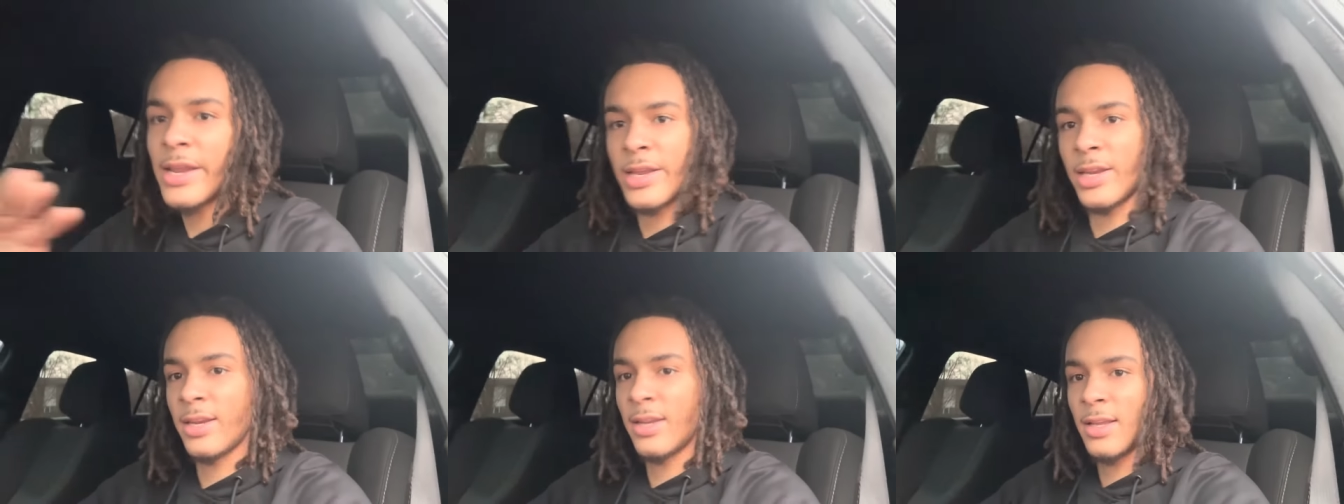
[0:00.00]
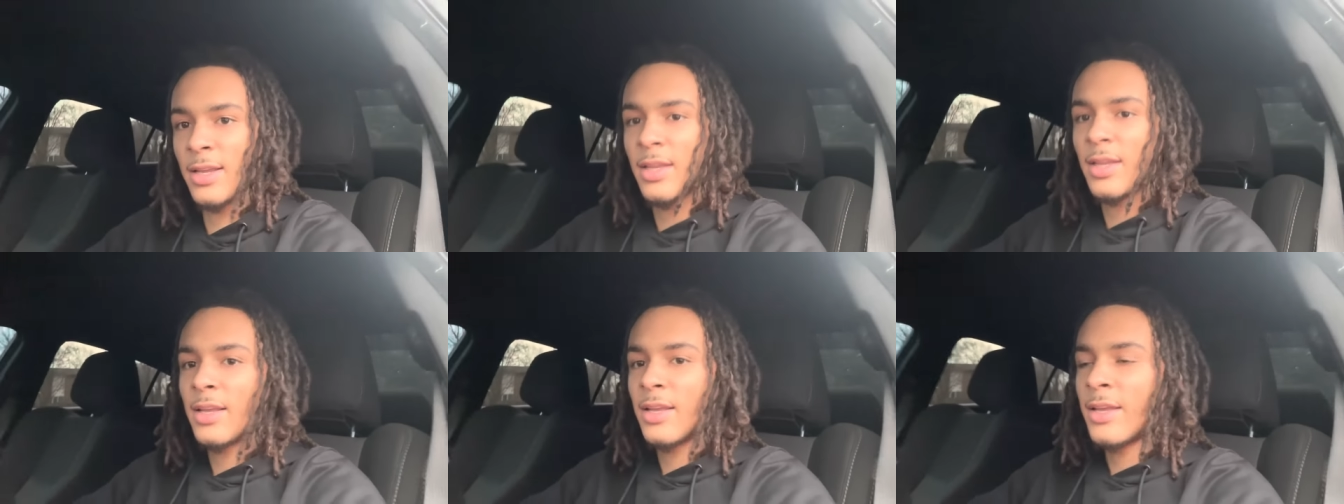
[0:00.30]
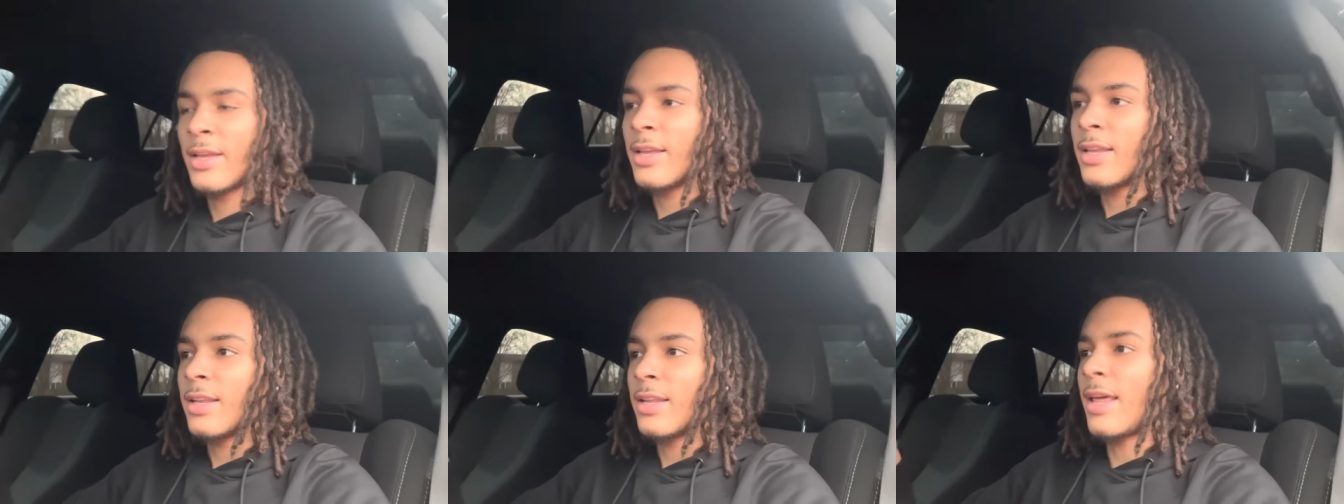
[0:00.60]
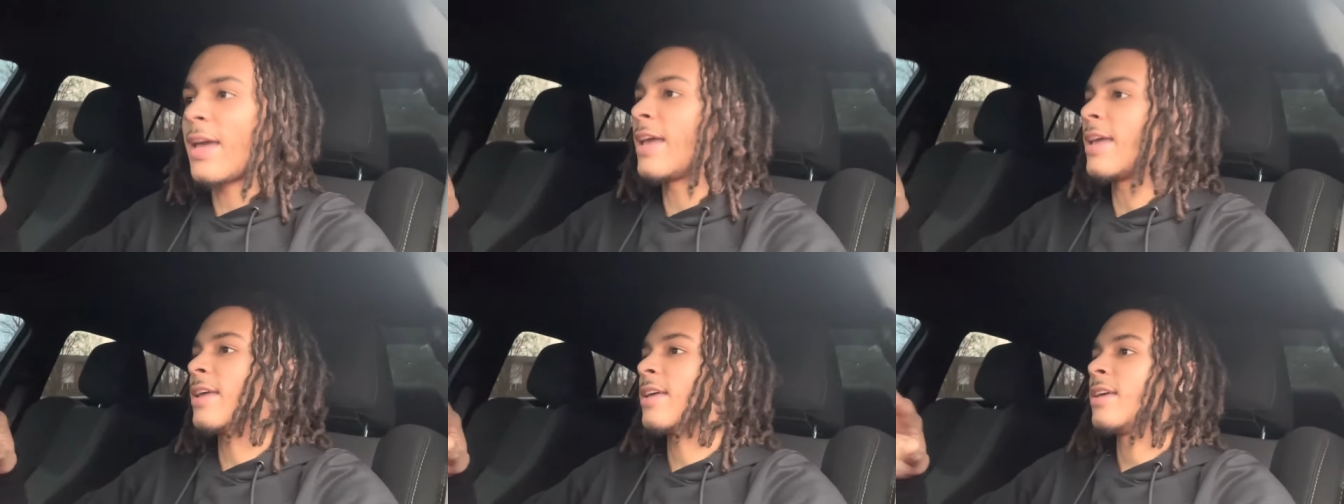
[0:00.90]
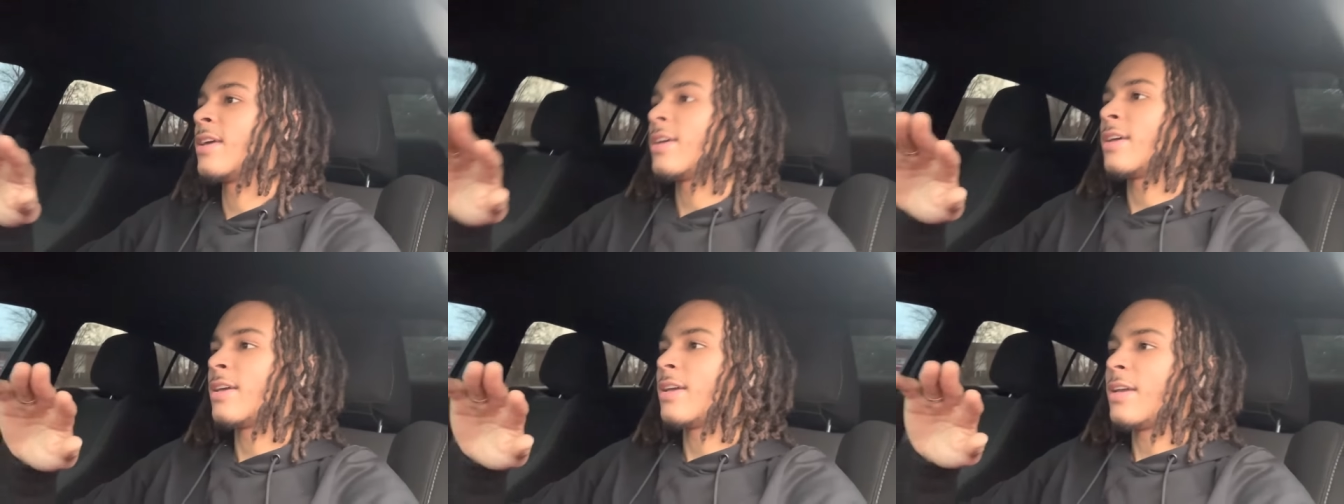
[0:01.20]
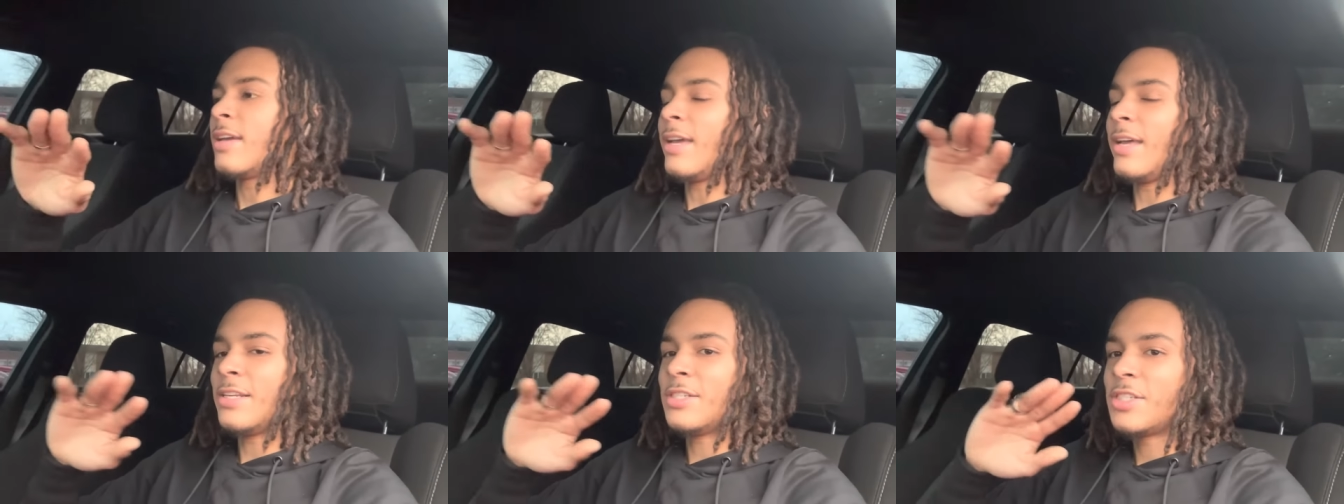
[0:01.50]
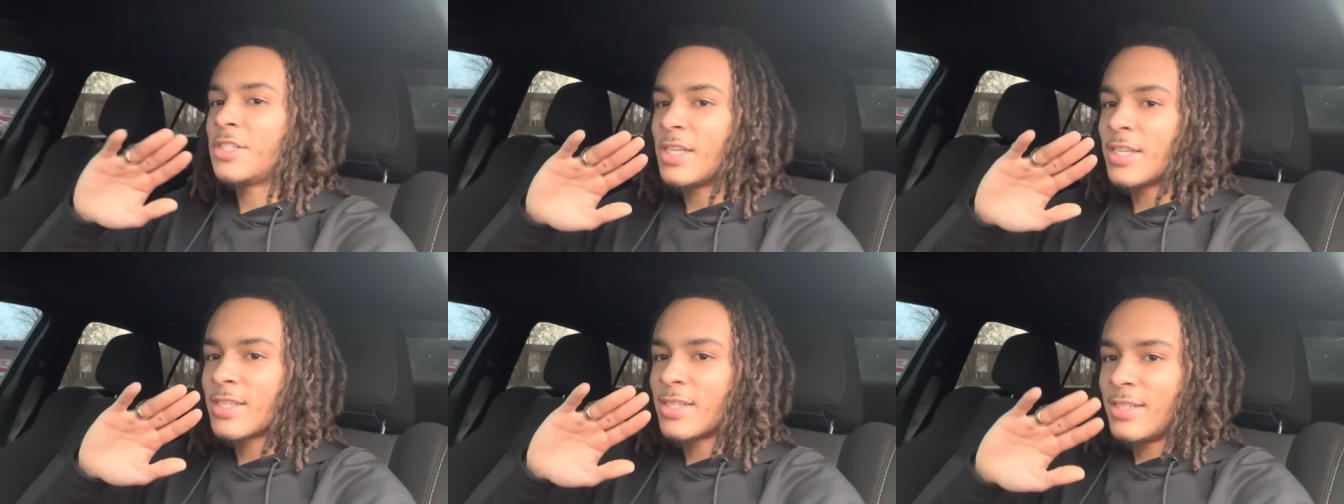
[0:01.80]
in. Like it's
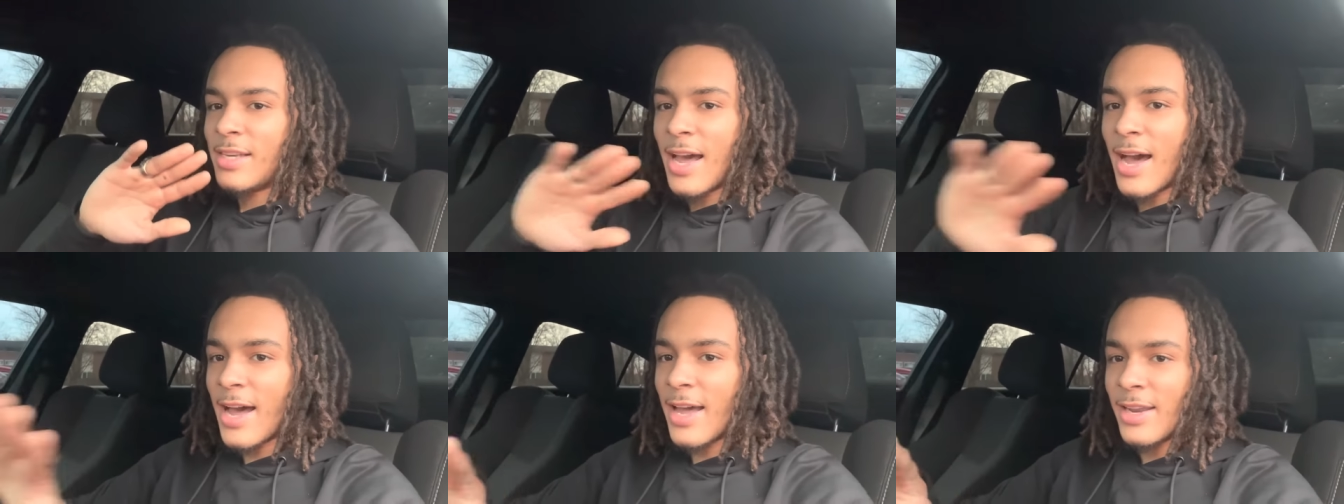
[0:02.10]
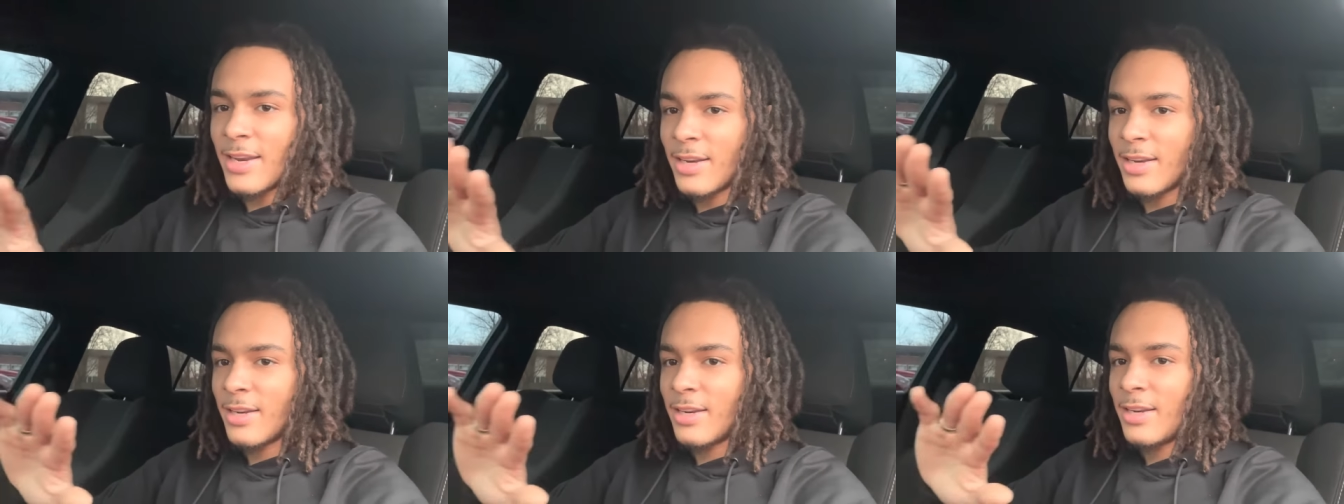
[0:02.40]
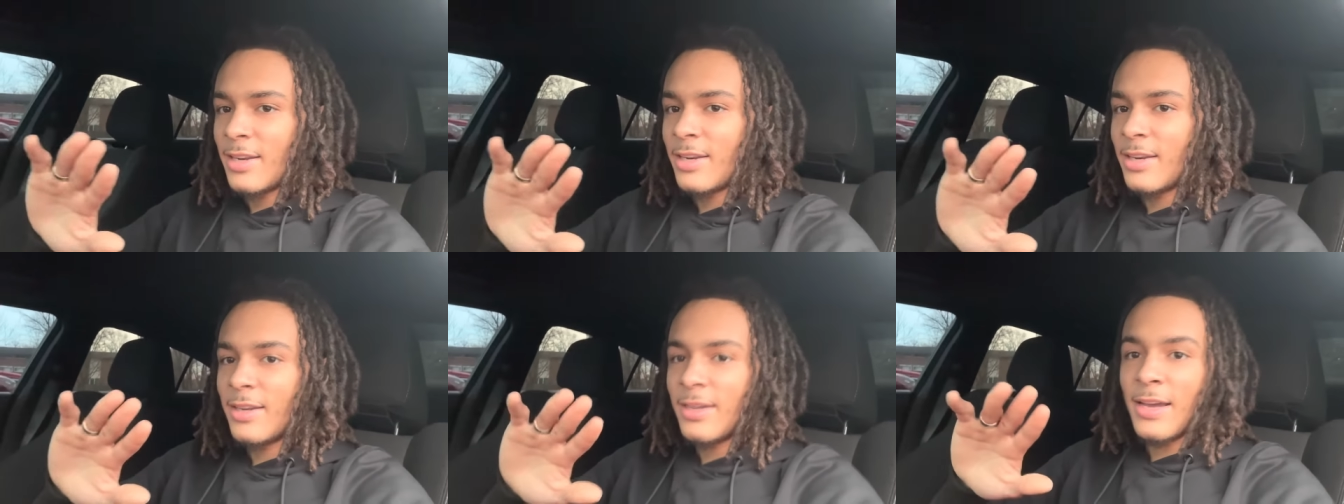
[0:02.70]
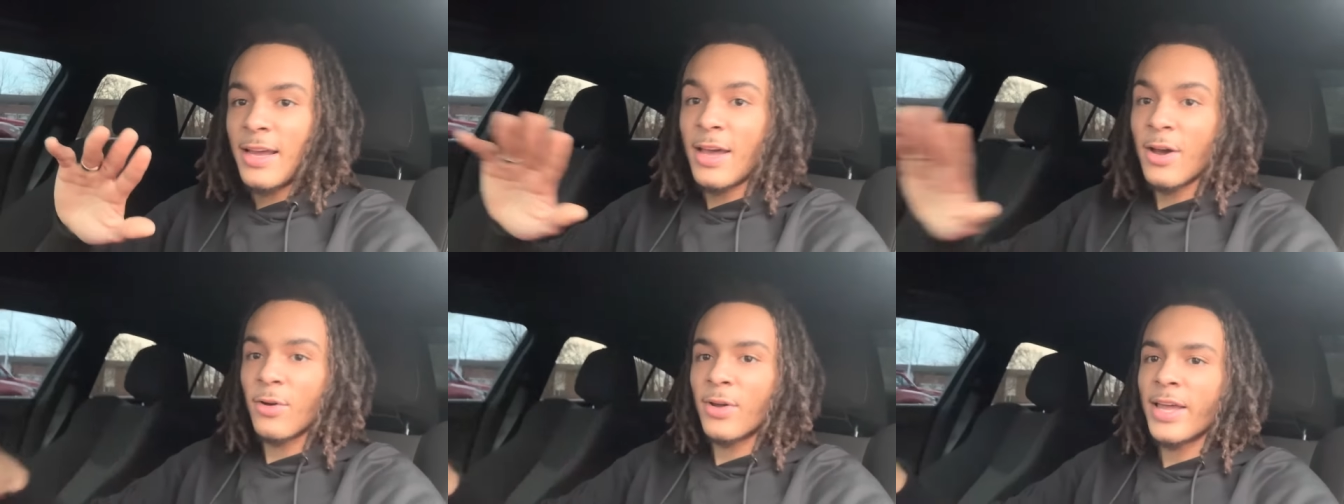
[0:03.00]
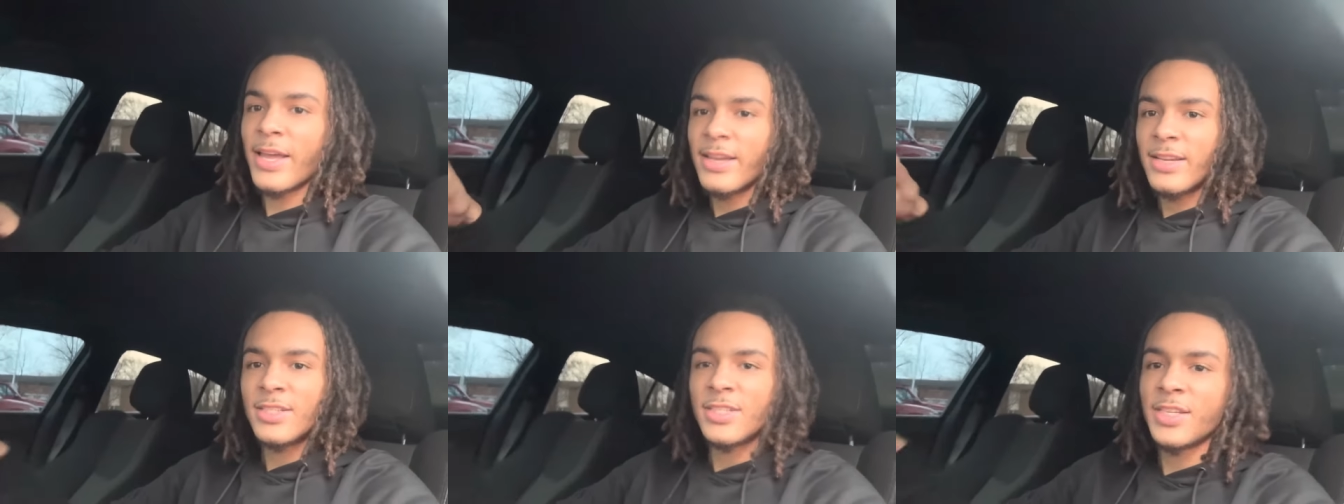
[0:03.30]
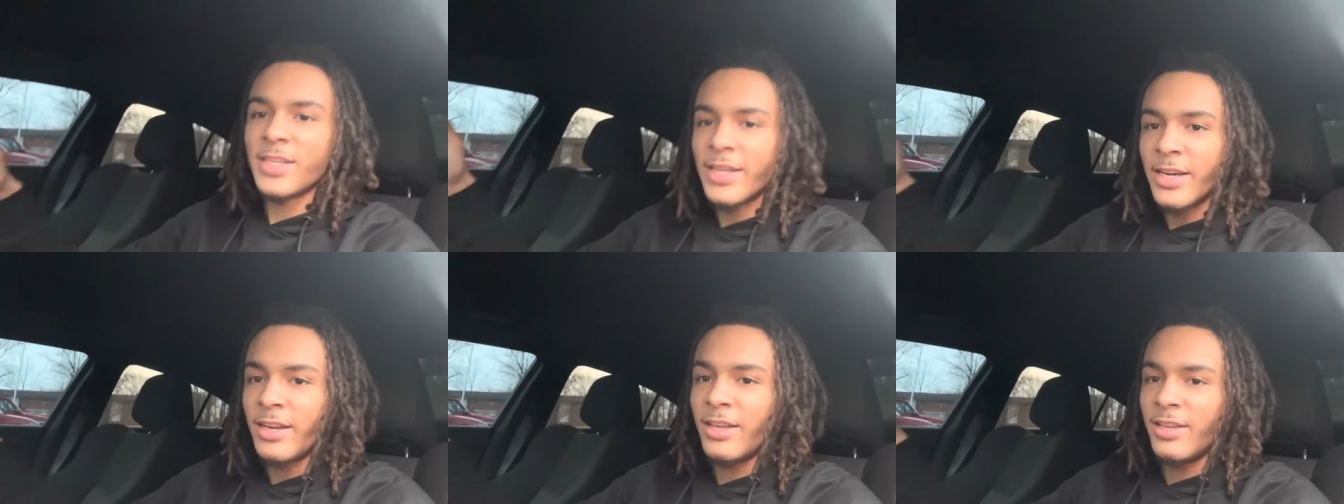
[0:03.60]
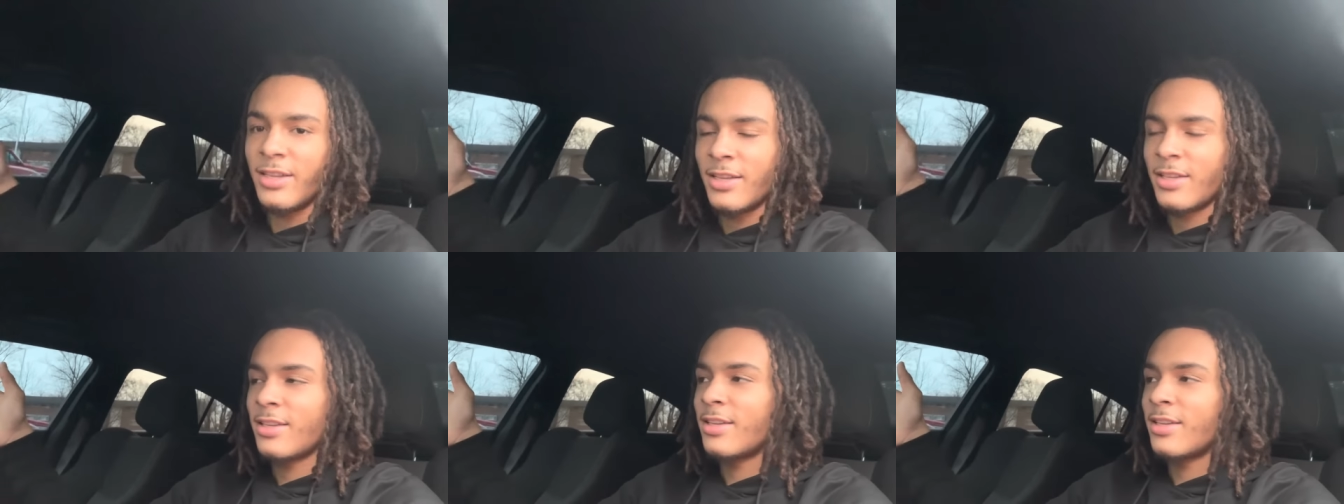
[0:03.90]
just not a Hellcat engine in it.